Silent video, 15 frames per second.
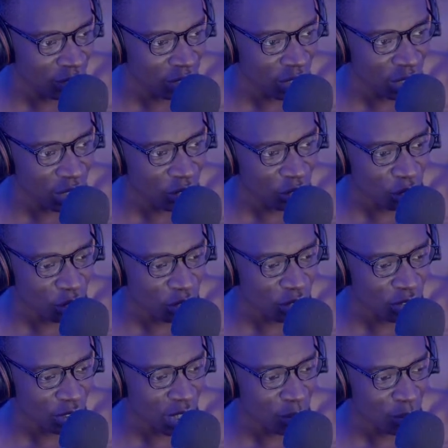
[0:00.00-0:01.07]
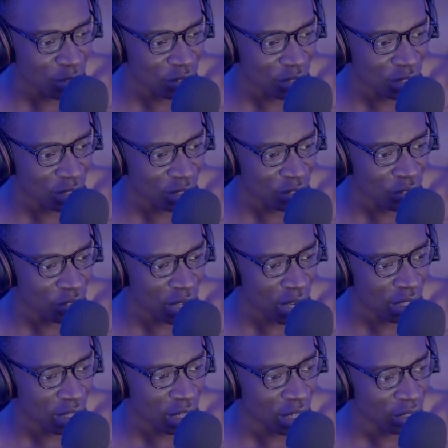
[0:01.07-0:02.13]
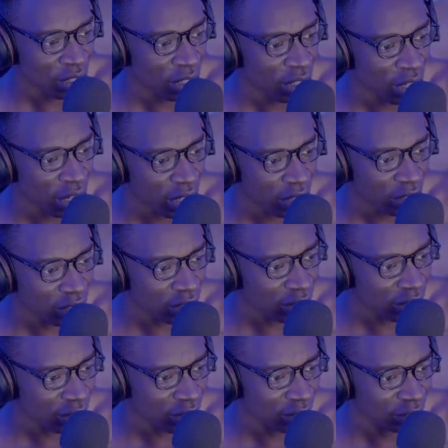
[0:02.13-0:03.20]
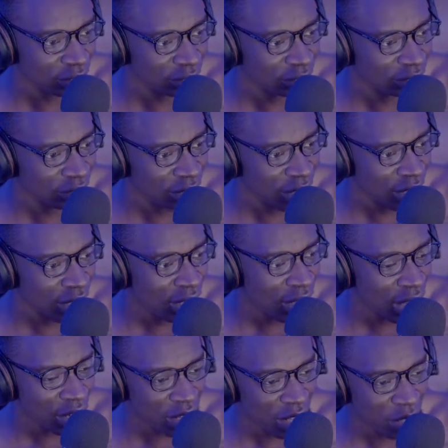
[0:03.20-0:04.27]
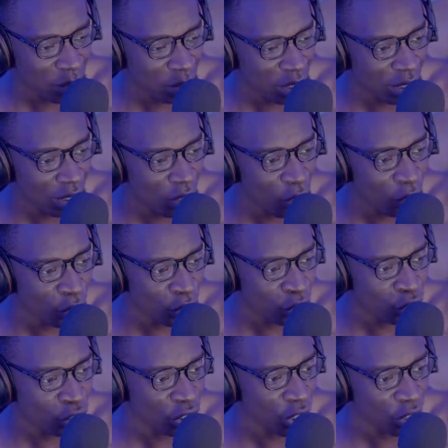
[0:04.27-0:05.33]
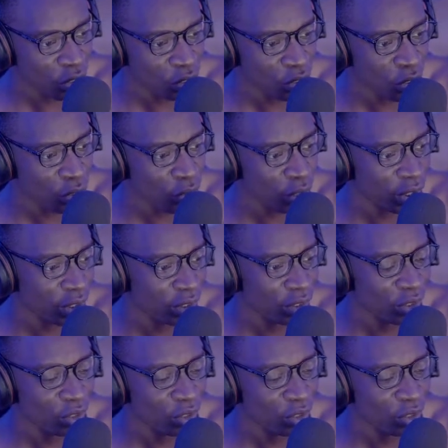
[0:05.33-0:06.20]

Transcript: The art of this game is uh, insane, I really like it an epic original story.